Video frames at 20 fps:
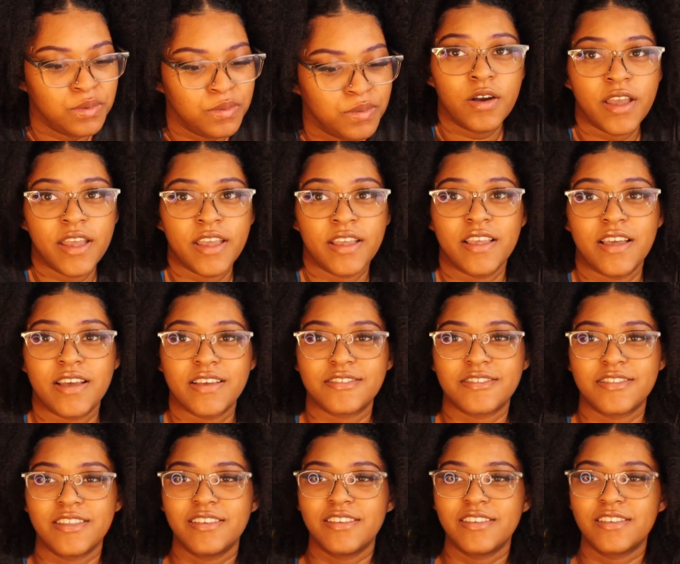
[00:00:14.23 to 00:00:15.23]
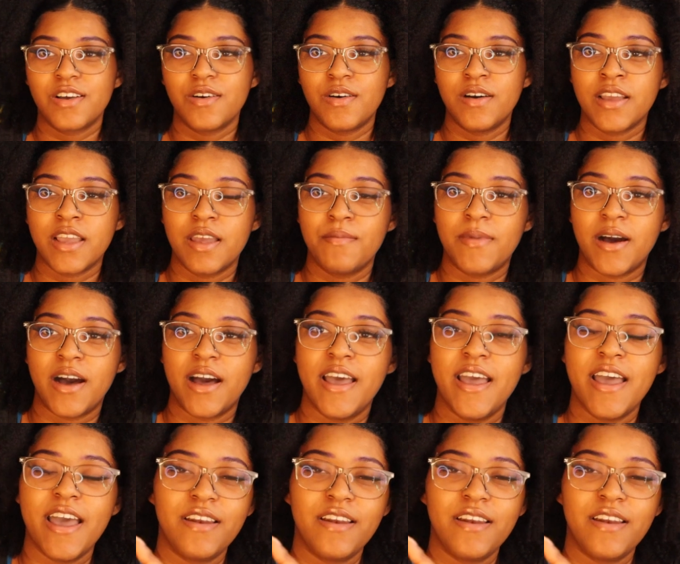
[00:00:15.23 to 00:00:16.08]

Okay, yes, this is going in my